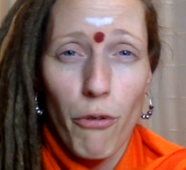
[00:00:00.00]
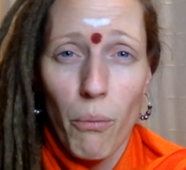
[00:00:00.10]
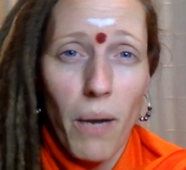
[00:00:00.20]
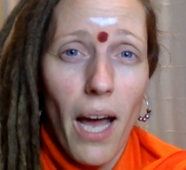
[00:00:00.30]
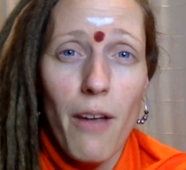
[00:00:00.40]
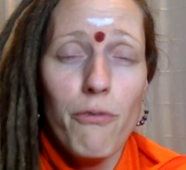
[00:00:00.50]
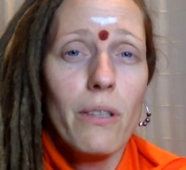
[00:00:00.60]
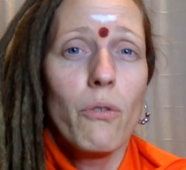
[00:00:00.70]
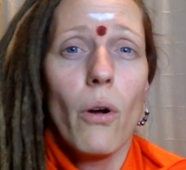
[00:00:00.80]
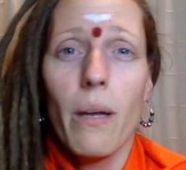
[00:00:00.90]
from life,
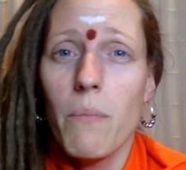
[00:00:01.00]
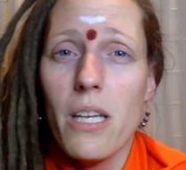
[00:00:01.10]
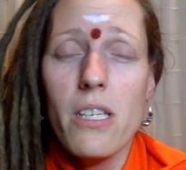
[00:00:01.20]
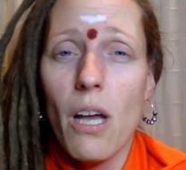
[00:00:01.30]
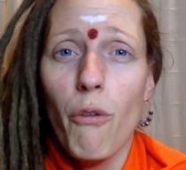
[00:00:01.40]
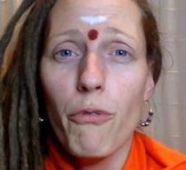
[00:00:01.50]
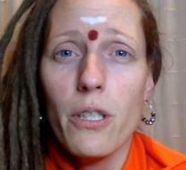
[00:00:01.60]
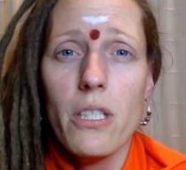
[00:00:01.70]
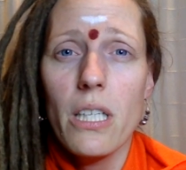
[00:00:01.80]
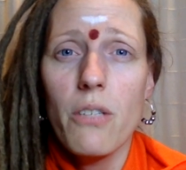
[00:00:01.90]
withdrawing myself for
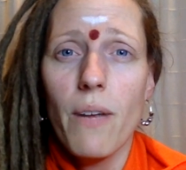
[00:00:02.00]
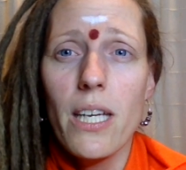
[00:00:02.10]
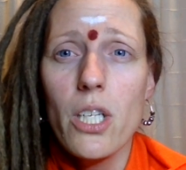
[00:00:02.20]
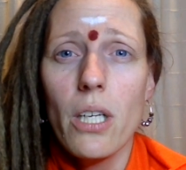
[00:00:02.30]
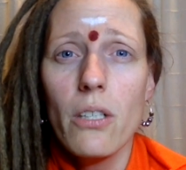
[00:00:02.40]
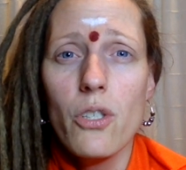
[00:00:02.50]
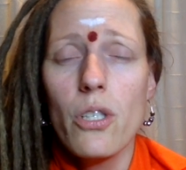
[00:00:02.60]
situations,